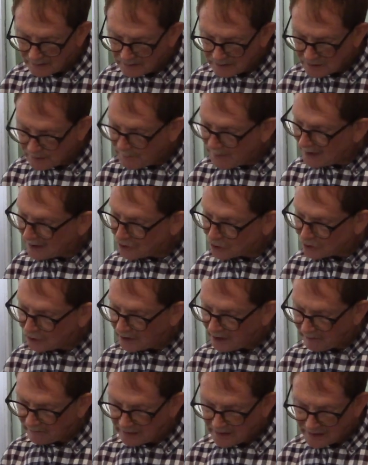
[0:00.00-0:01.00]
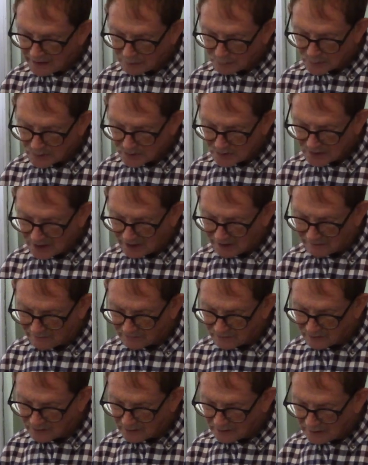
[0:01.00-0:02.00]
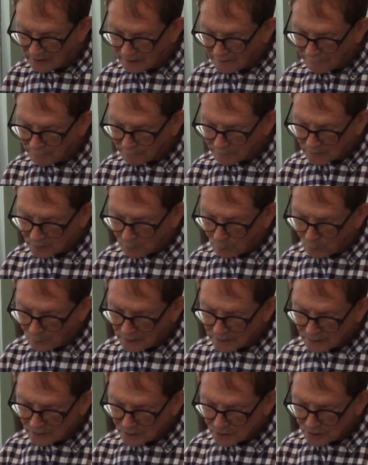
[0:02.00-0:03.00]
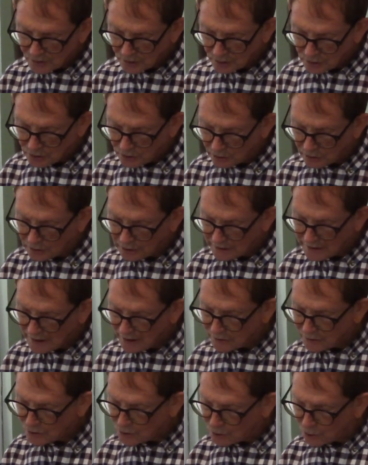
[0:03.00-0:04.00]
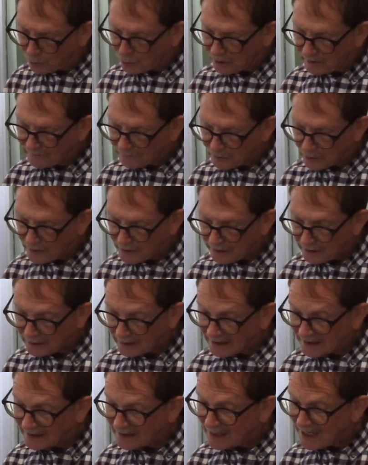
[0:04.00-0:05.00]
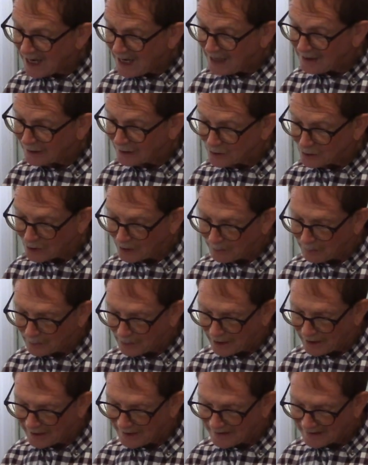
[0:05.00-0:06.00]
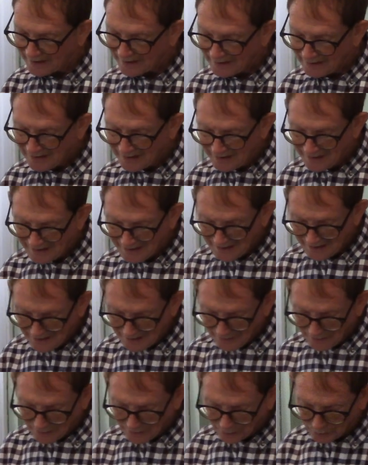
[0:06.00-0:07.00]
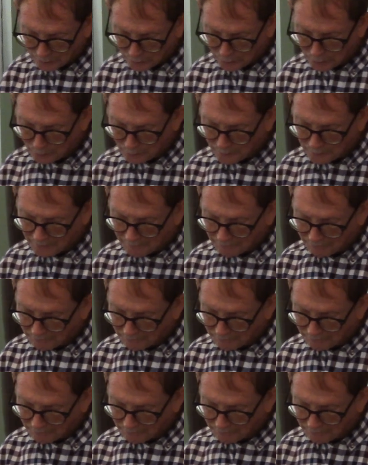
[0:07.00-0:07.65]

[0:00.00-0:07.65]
to make sure everything was safe. Once securely on shore for their ecology break, the group